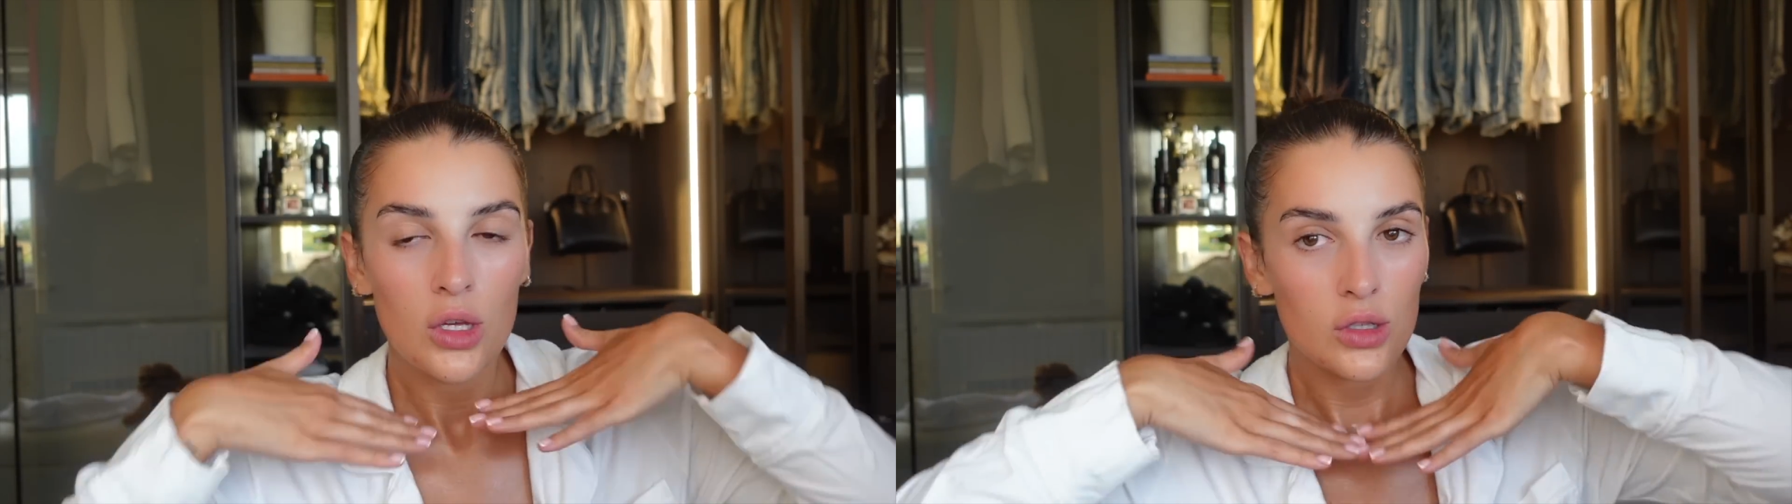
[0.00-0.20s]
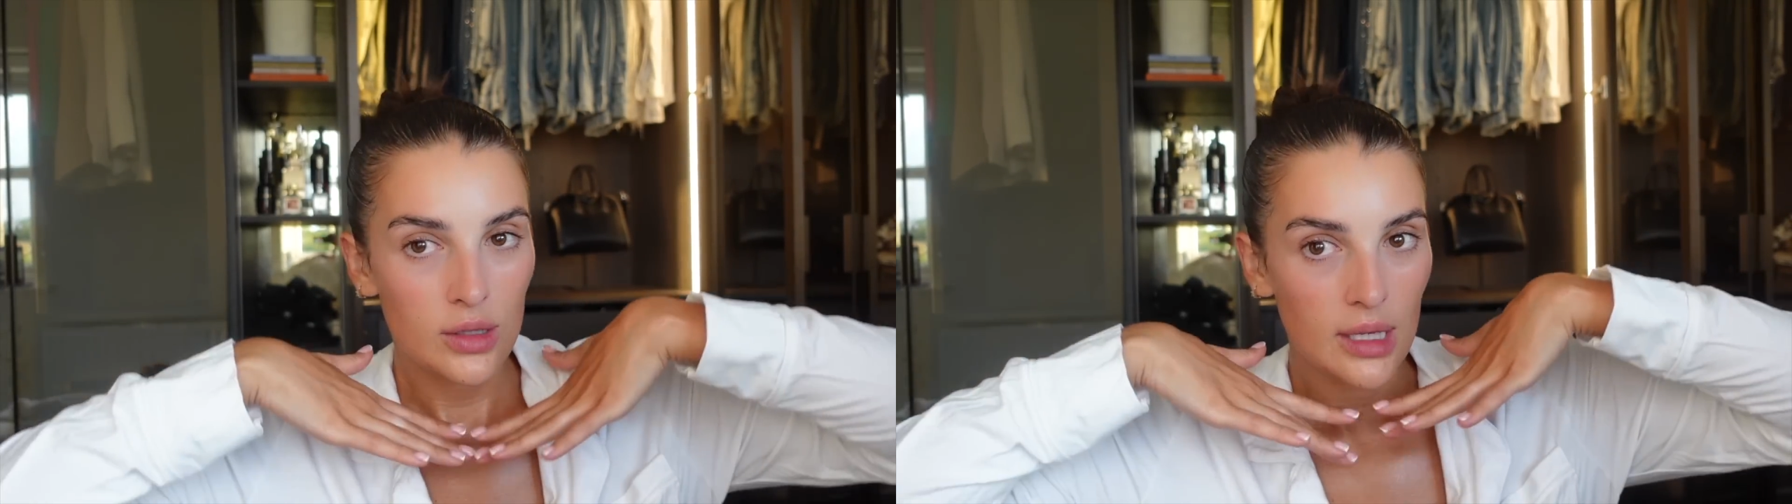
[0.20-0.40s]

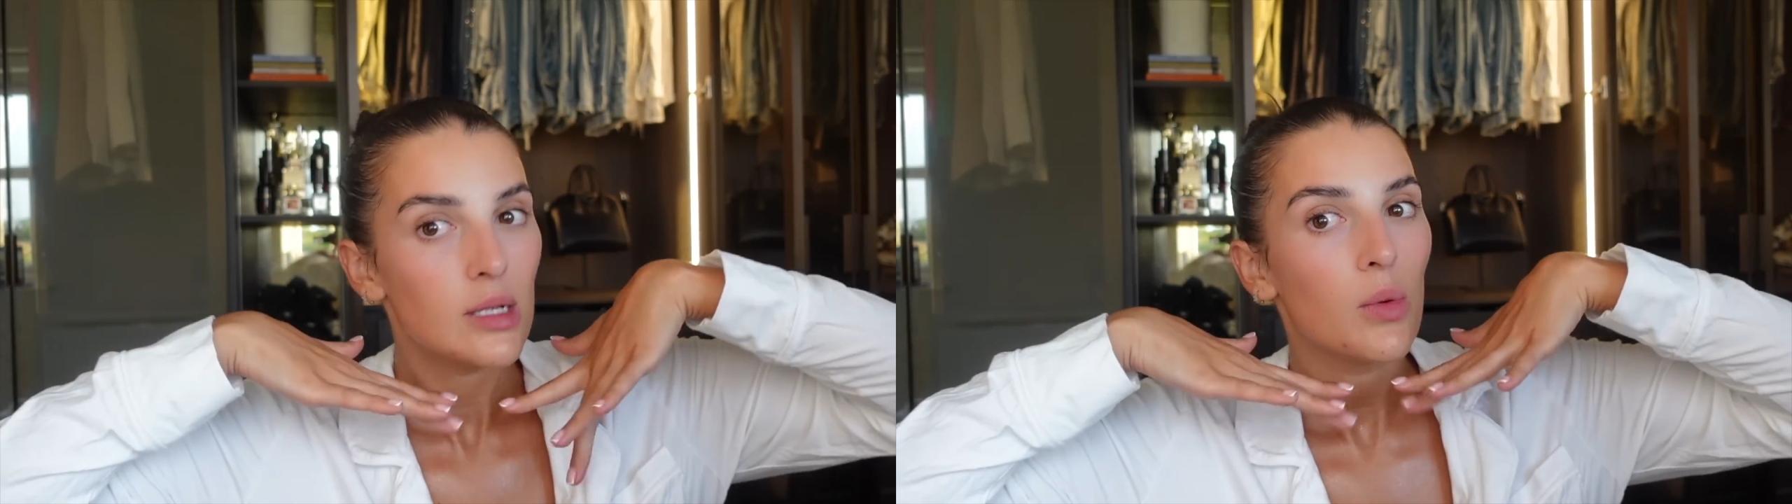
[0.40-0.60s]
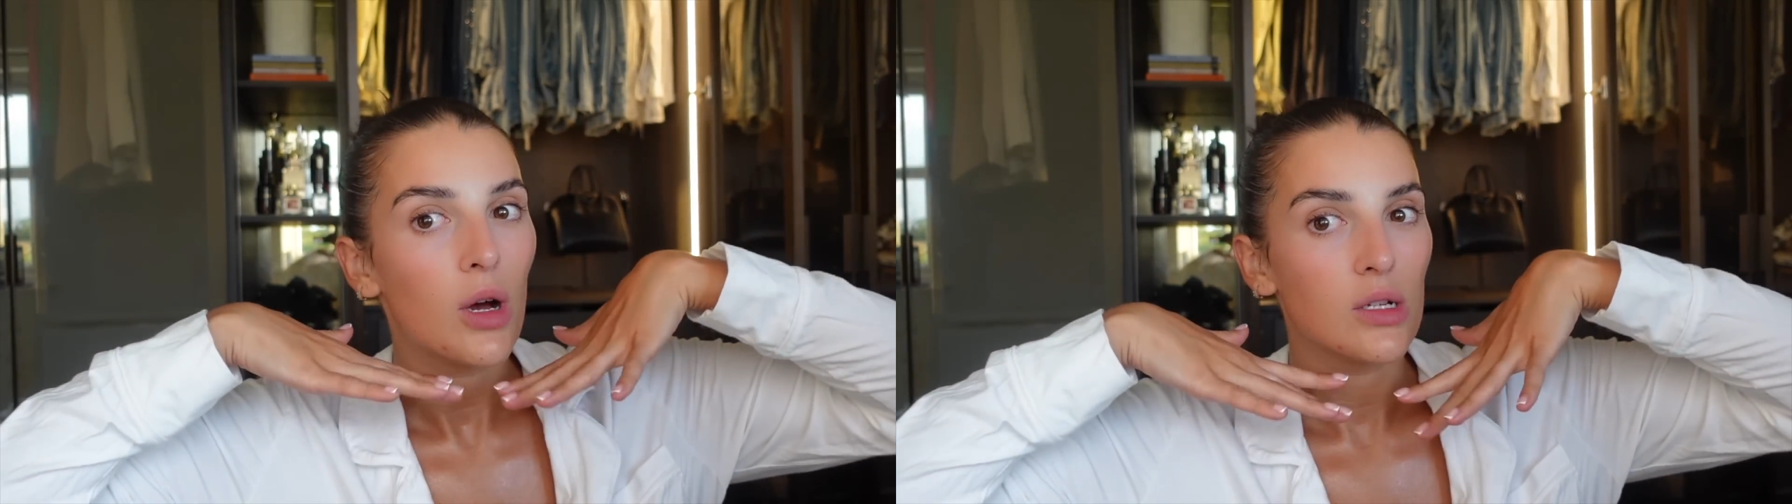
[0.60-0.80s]
So
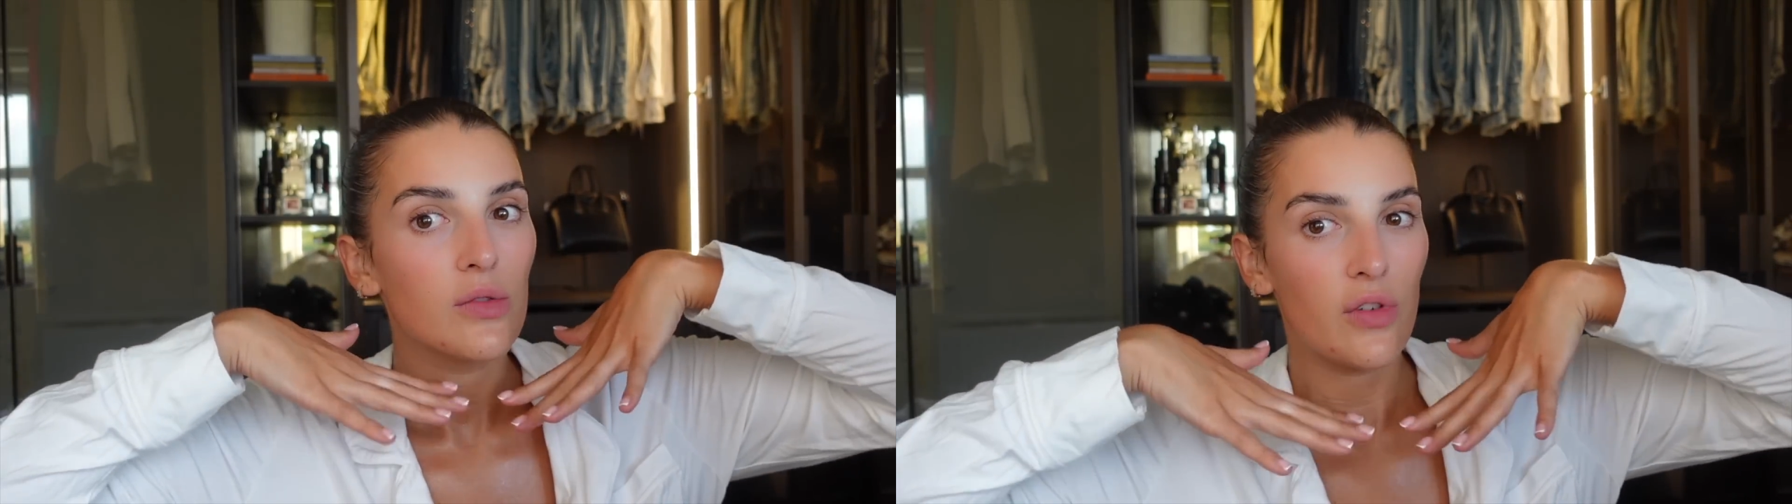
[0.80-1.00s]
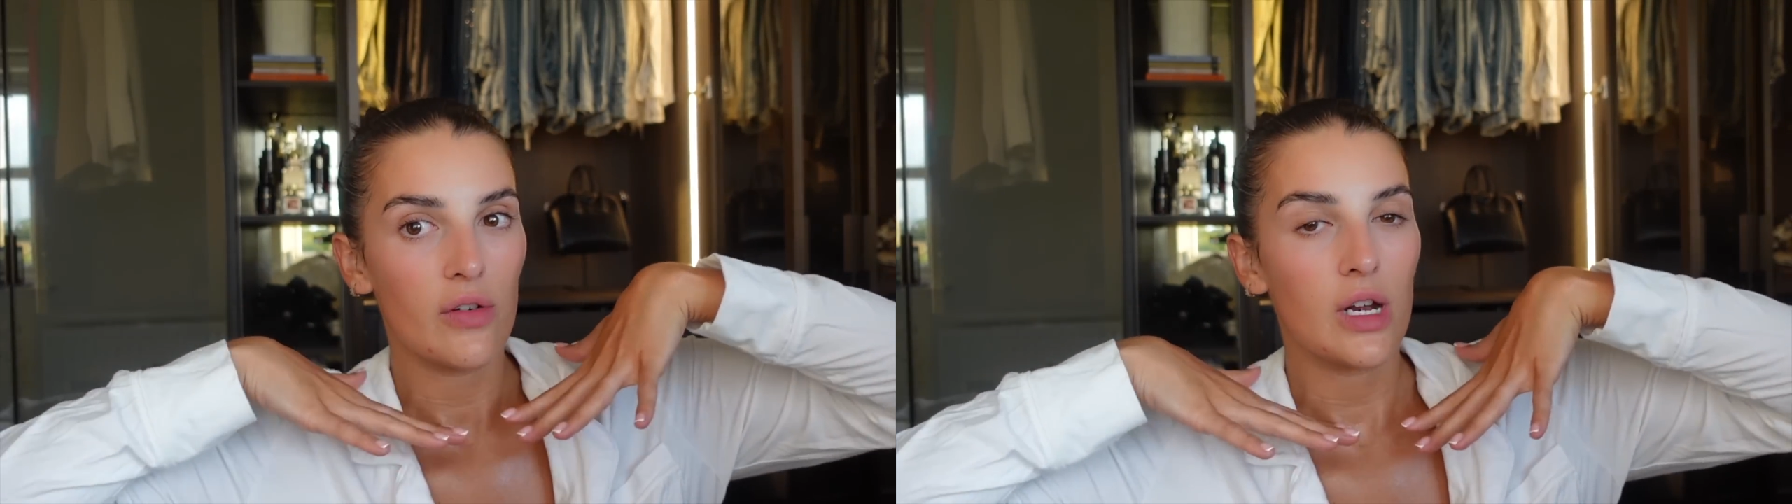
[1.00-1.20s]
this was
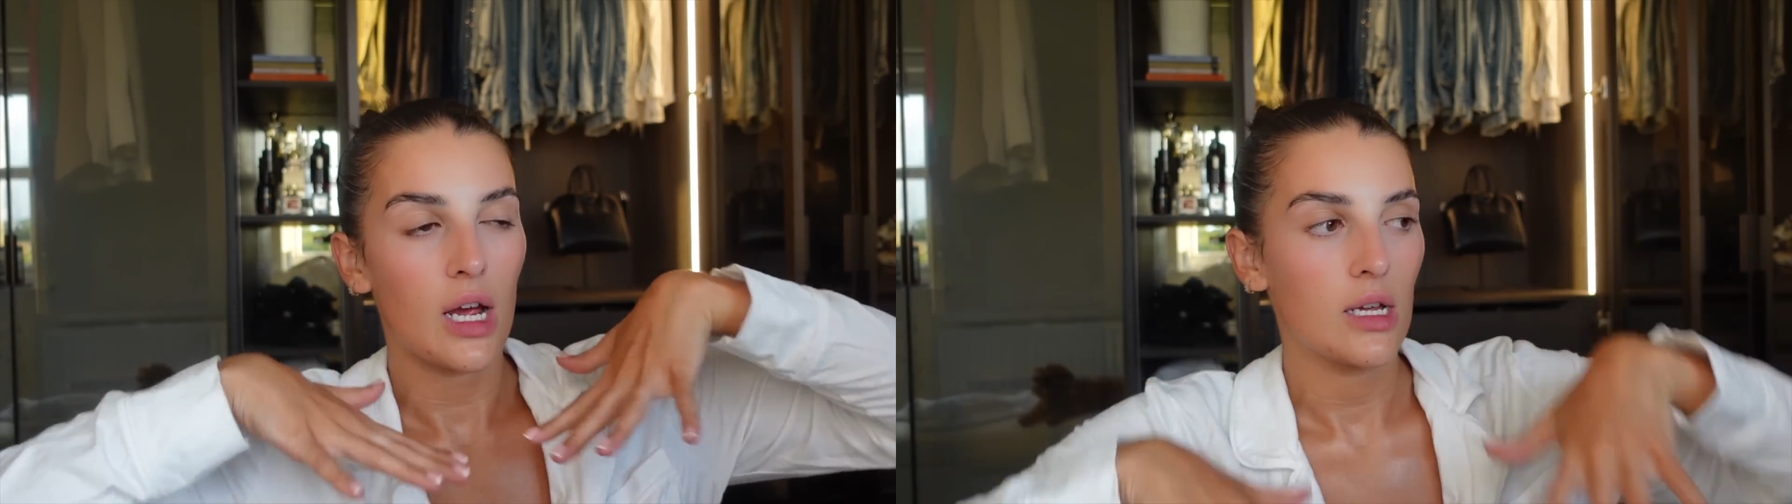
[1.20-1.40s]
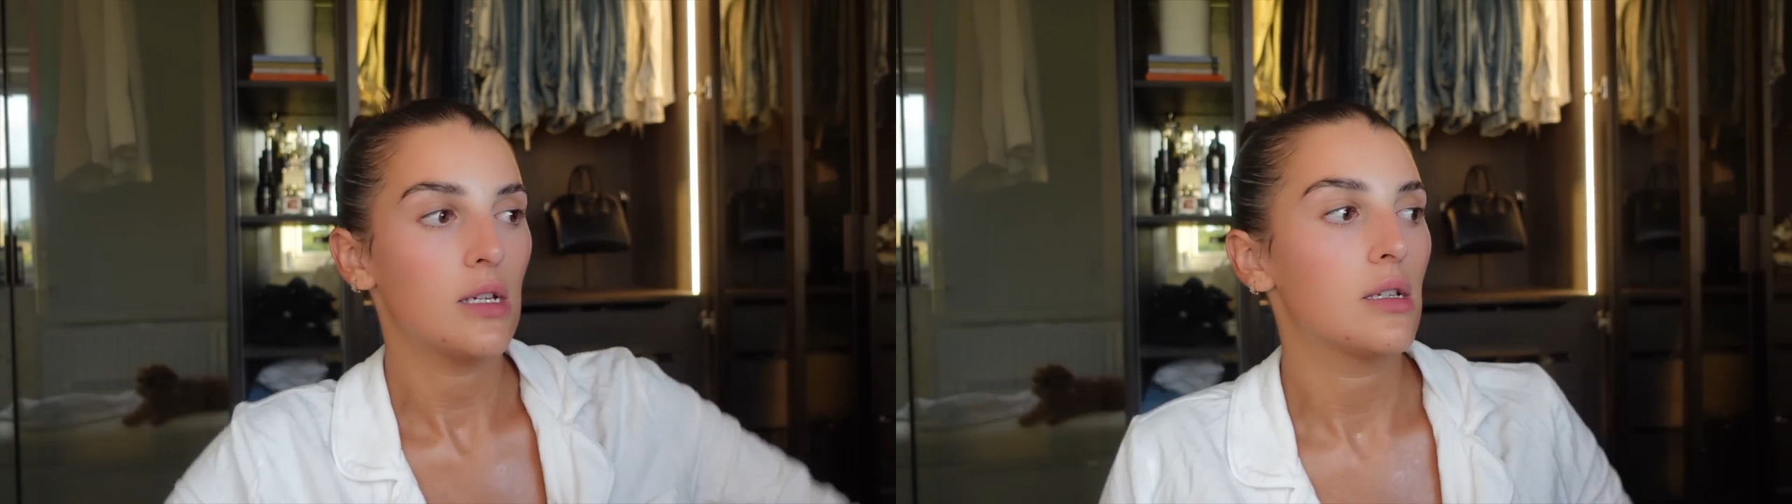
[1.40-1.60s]
very nice.